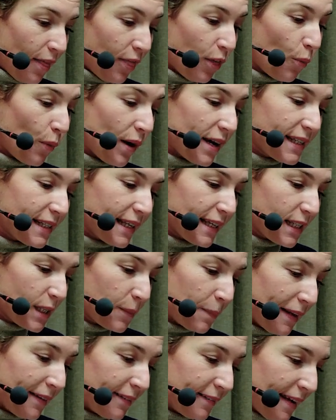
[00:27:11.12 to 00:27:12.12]
The West had
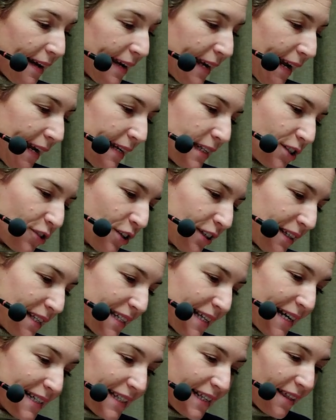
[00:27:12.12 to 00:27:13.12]
spent decades
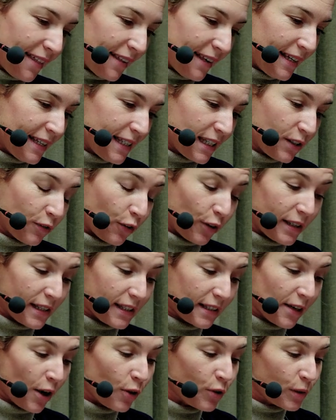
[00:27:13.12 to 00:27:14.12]
criticizing the East for its
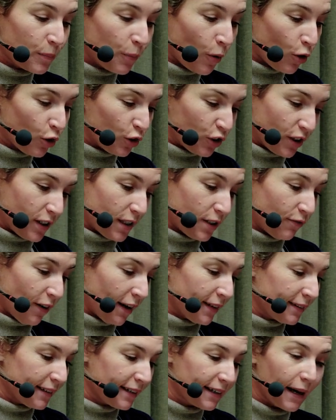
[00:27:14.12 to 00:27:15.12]
closed borders,
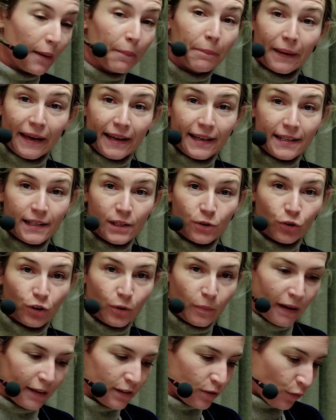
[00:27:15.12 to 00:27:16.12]
funding campaigns to
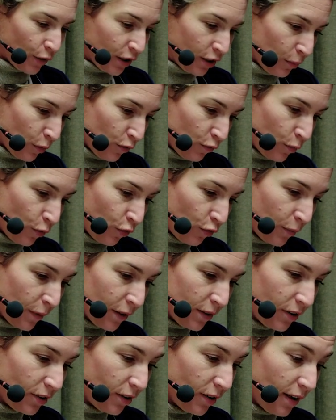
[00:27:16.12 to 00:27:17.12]
demand freedom of
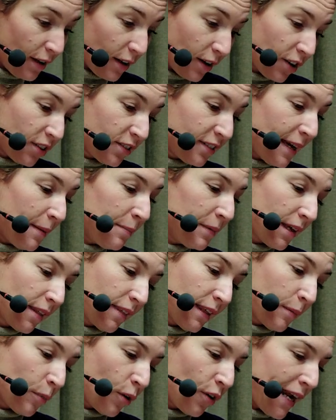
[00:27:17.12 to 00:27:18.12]
movement, condemning
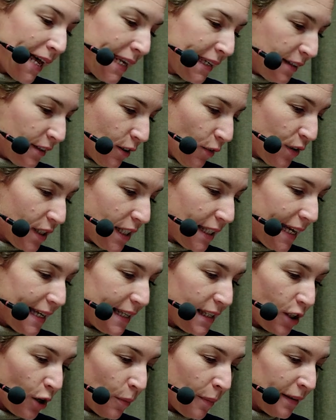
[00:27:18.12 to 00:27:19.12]
the immorality of
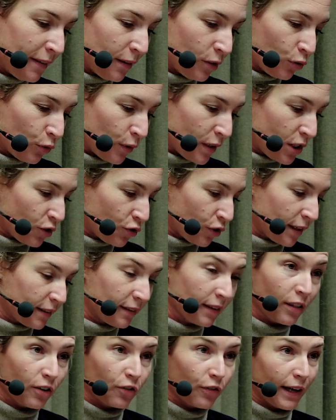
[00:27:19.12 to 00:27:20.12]
states committed to
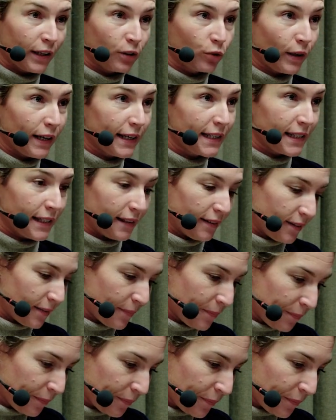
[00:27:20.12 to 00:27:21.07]
restricting the right to exit.